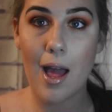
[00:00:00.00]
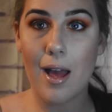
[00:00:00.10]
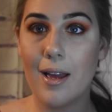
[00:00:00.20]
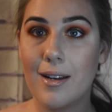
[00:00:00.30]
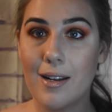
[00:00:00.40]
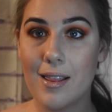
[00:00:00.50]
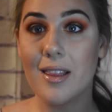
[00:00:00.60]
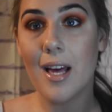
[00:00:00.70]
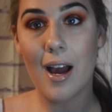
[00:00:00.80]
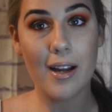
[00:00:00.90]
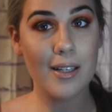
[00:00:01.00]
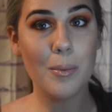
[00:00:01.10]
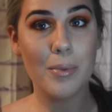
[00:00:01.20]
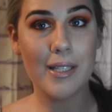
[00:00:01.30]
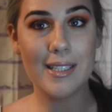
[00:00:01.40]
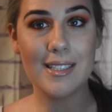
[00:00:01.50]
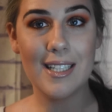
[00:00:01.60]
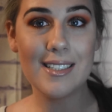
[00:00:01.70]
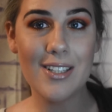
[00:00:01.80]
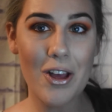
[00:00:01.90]
And that completes
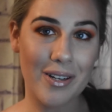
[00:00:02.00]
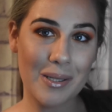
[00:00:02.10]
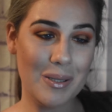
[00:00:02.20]
this look.